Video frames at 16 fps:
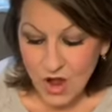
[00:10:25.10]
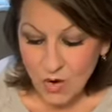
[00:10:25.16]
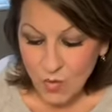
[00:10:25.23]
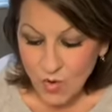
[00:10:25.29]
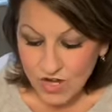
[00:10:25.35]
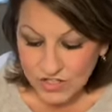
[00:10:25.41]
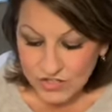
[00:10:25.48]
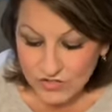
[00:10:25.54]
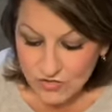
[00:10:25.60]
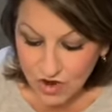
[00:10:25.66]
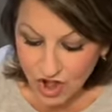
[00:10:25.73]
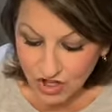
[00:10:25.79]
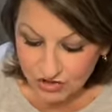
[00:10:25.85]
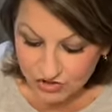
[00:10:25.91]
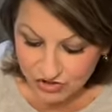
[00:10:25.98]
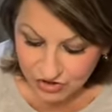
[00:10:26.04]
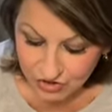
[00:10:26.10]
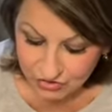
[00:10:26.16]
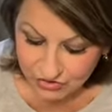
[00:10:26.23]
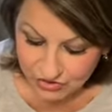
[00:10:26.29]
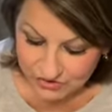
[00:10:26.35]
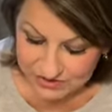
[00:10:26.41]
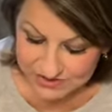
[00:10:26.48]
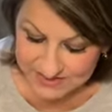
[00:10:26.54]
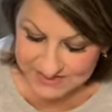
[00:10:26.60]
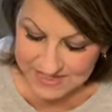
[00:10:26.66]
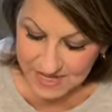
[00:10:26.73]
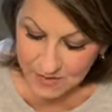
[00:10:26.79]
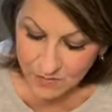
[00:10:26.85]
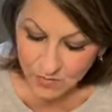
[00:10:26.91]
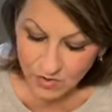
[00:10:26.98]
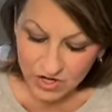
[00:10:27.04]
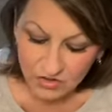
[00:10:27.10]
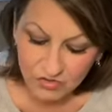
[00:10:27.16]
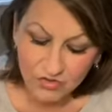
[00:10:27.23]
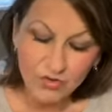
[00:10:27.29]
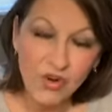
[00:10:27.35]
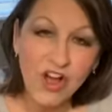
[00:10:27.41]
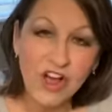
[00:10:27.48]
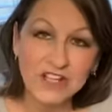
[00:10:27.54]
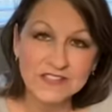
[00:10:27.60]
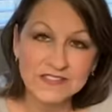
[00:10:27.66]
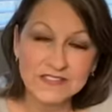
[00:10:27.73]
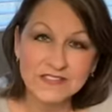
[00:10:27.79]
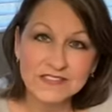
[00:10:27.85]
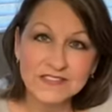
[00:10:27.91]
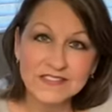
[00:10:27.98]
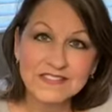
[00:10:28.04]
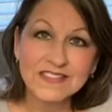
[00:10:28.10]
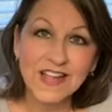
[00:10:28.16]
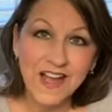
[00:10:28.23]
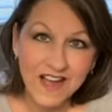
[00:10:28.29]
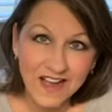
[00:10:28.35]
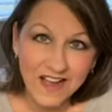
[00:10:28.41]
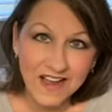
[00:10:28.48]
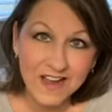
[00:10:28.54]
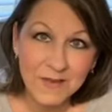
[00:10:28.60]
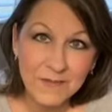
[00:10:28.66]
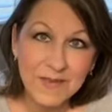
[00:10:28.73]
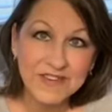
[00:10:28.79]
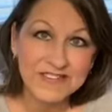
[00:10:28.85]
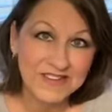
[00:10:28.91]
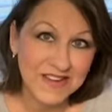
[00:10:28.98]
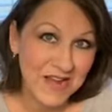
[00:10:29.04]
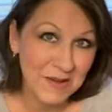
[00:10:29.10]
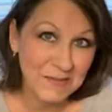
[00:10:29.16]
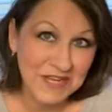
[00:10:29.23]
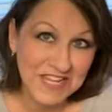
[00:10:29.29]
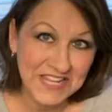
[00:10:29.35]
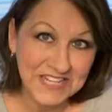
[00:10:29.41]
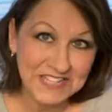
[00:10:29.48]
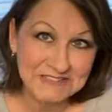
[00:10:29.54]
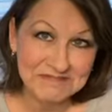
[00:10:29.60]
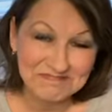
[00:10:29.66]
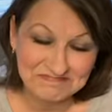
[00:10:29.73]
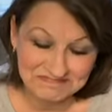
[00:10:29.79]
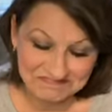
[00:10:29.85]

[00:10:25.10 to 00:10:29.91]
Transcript: What draws you to the same restaurant time and time again?